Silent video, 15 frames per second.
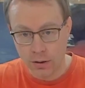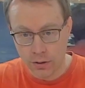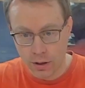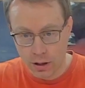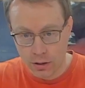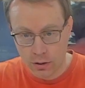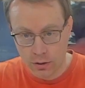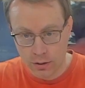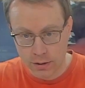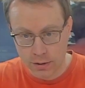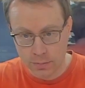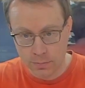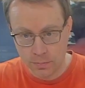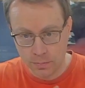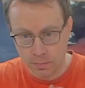the accordion
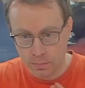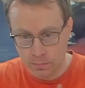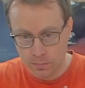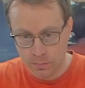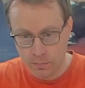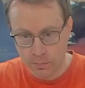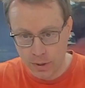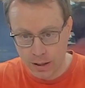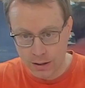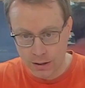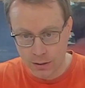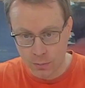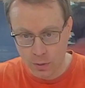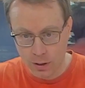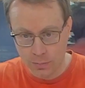is back
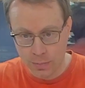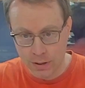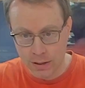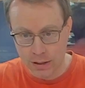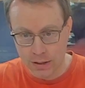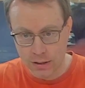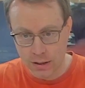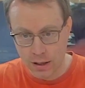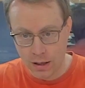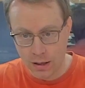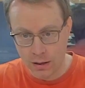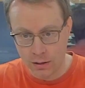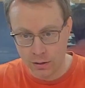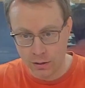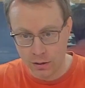in one piece
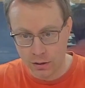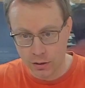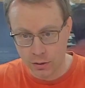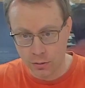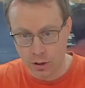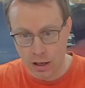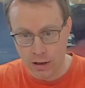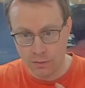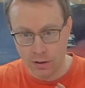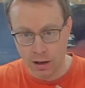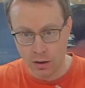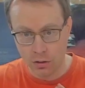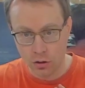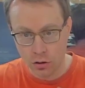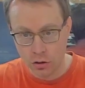and you have
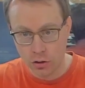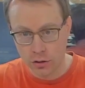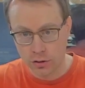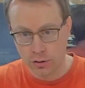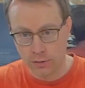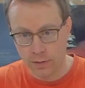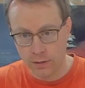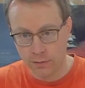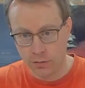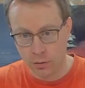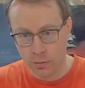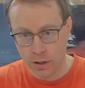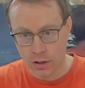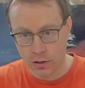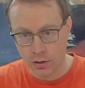now lots of
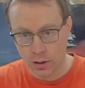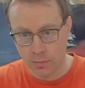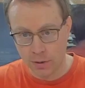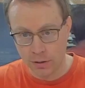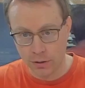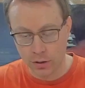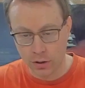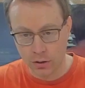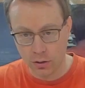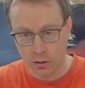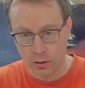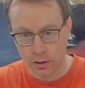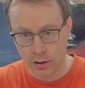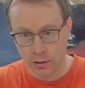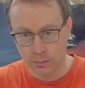information about the
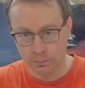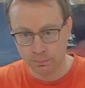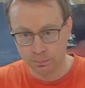accordion.